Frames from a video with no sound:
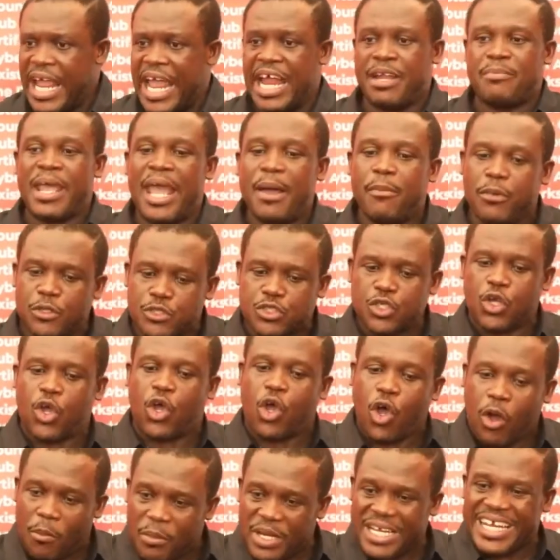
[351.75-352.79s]
and be able to
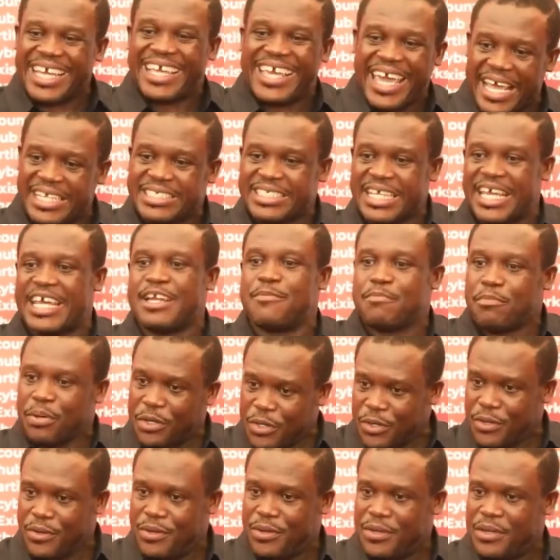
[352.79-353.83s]
communicate in
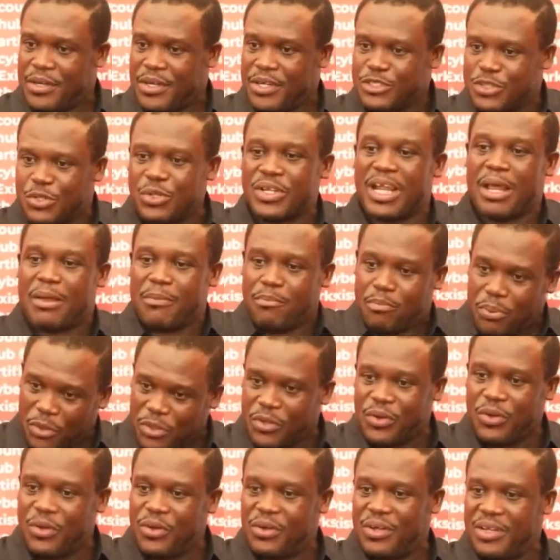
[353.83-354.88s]
Bono to the
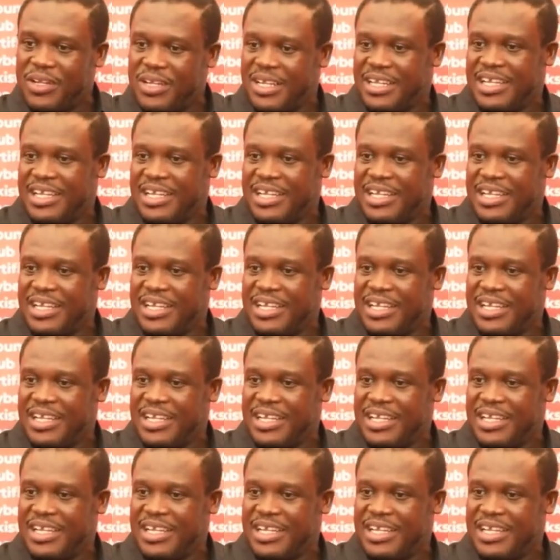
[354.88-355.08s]
Bono